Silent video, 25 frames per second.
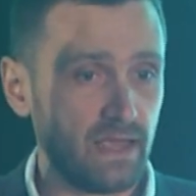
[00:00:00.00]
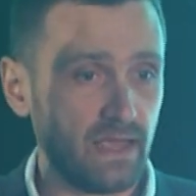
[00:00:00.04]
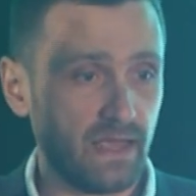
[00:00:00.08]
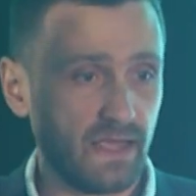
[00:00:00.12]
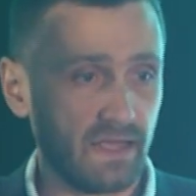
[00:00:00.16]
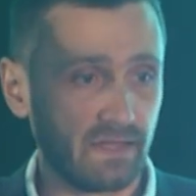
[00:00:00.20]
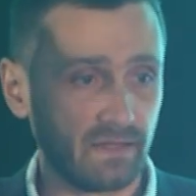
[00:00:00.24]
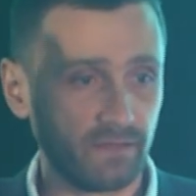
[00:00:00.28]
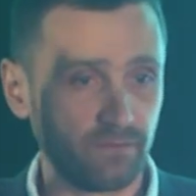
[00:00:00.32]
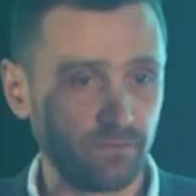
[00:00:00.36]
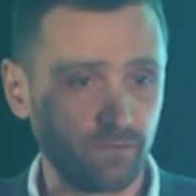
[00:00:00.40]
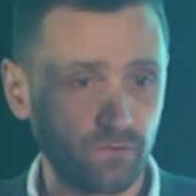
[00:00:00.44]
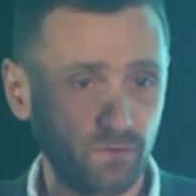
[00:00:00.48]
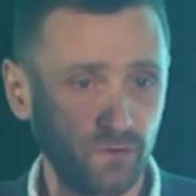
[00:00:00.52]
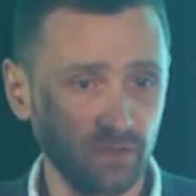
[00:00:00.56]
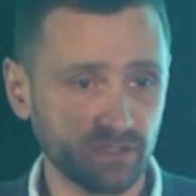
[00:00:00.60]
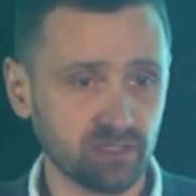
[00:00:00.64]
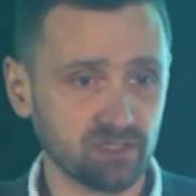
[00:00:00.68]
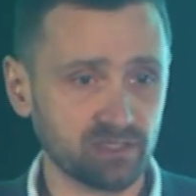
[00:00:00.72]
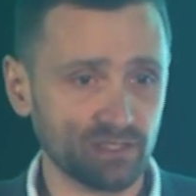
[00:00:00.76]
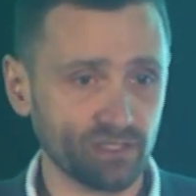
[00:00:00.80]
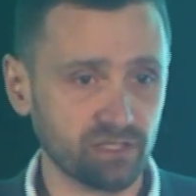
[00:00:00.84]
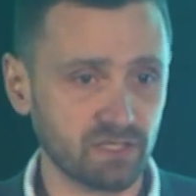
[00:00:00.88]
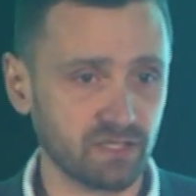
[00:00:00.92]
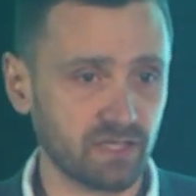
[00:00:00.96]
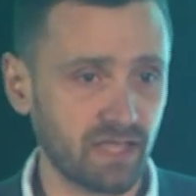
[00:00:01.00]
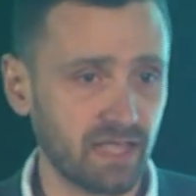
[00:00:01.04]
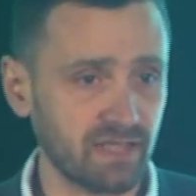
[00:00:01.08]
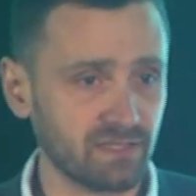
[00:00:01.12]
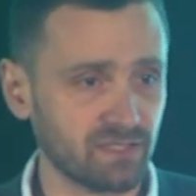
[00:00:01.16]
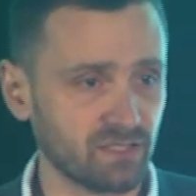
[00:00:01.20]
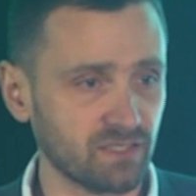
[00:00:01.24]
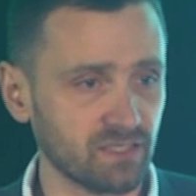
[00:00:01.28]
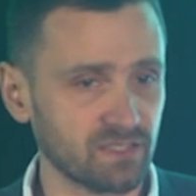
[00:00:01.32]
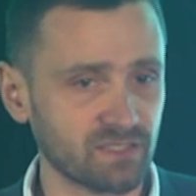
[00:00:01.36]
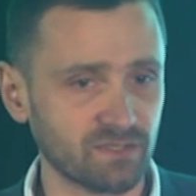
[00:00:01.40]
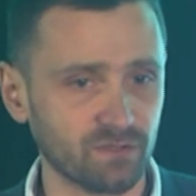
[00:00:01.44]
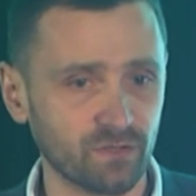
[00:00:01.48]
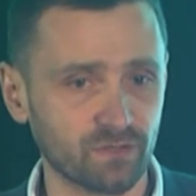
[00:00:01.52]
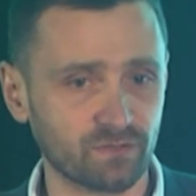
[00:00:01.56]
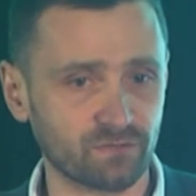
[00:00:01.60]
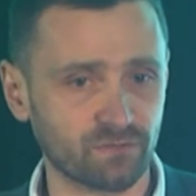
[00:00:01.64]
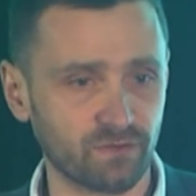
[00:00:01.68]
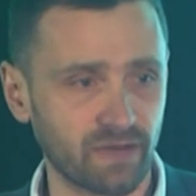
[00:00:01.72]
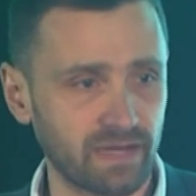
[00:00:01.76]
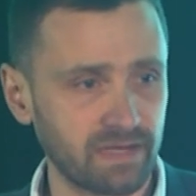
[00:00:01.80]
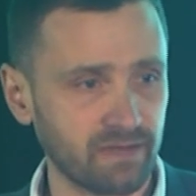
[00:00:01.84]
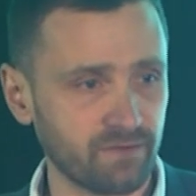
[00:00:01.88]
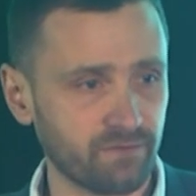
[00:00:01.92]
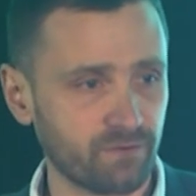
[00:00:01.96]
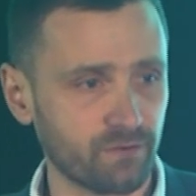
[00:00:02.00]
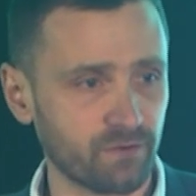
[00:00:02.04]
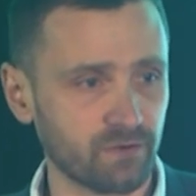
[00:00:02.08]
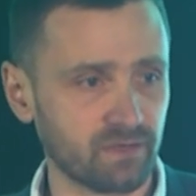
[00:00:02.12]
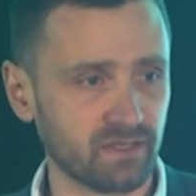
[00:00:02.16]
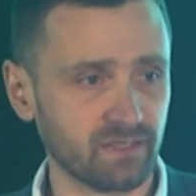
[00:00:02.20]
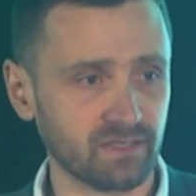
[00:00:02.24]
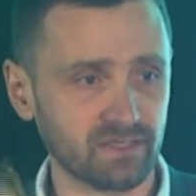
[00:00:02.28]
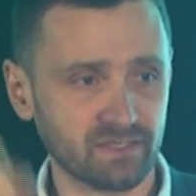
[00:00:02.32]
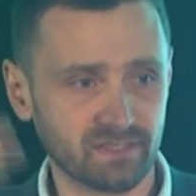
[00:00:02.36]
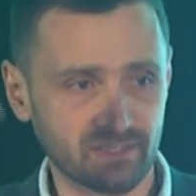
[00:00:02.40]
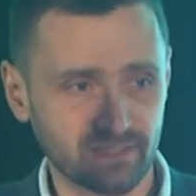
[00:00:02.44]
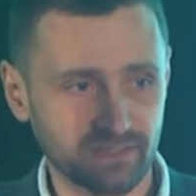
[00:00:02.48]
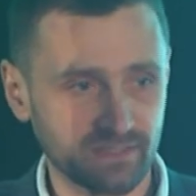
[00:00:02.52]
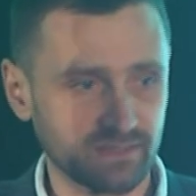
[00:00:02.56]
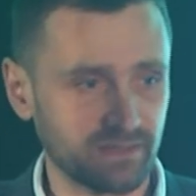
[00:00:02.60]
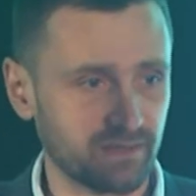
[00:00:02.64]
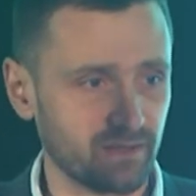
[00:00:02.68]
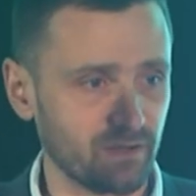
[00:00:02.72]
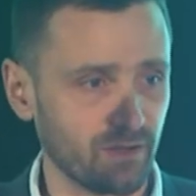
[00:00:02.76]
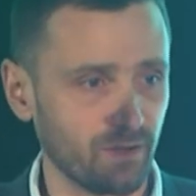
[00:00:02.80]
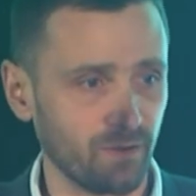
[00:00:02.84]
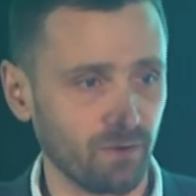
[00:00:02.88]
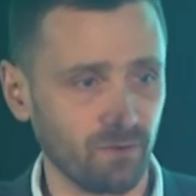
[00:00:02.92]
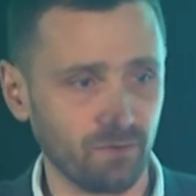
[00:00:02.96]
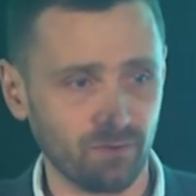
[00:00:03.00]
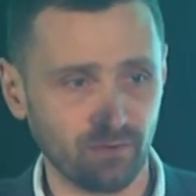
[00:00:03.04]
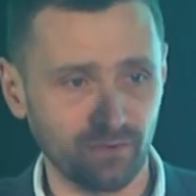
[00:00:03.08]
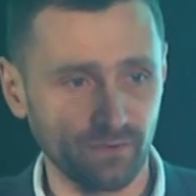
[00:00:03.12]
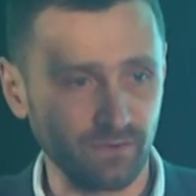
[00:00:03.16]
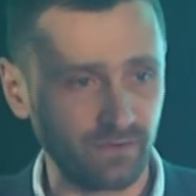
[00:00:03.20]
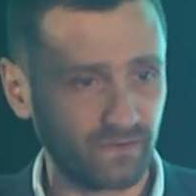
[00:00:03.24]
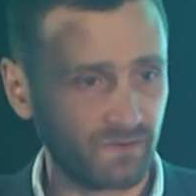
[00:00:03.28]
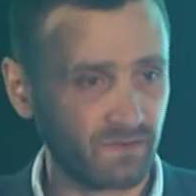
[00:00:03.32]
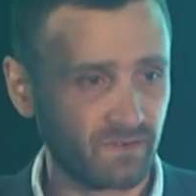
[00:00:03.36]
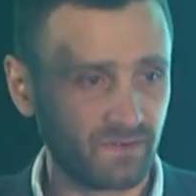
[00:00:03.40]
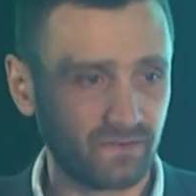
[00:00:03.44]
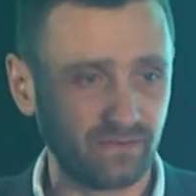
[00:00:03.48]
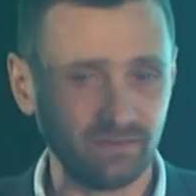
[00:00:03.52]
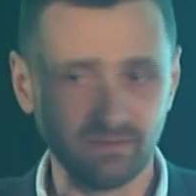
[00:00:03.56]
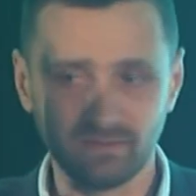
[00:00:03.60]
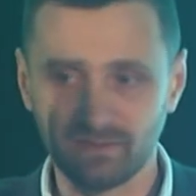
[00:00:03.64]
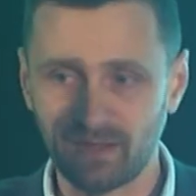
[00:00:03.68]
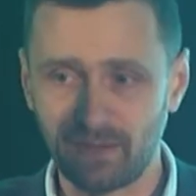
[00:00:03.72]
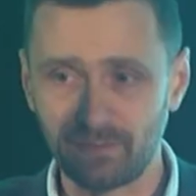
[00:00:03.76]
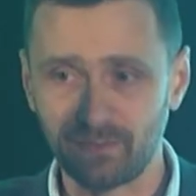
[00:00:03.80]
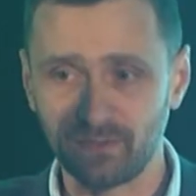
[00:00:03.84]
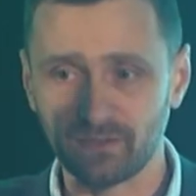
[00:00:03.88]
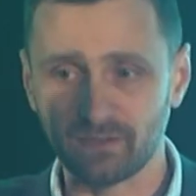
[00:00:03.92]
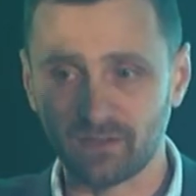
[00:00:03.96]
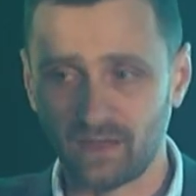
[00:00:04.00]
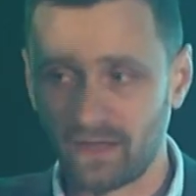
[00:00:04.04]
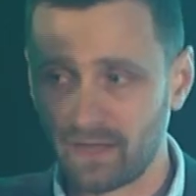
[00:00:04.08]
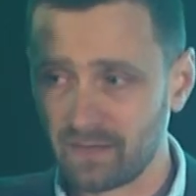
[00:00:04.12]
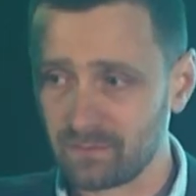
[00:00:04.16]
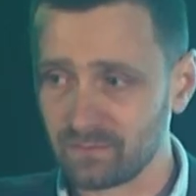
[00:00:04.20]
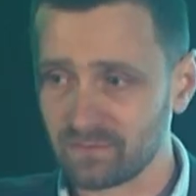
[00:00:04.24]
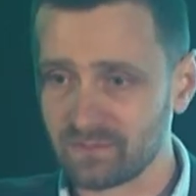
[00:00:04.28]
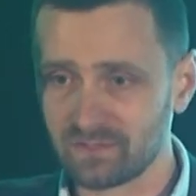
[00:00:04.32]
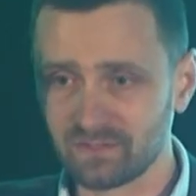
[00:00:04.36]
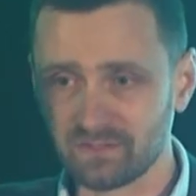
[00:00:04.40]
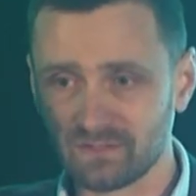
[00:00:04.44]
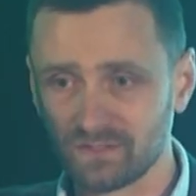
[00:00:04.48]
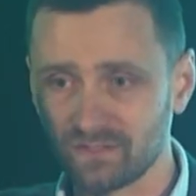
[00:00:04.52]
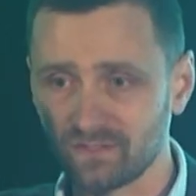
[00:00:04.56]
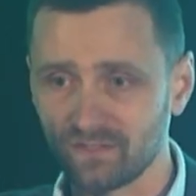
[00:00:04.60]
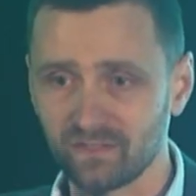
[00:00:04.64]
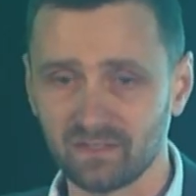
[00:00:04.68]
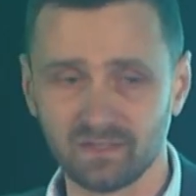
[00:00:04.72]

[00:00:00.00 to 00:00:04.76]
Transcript: And if your decision engine is not ready for this, a couple times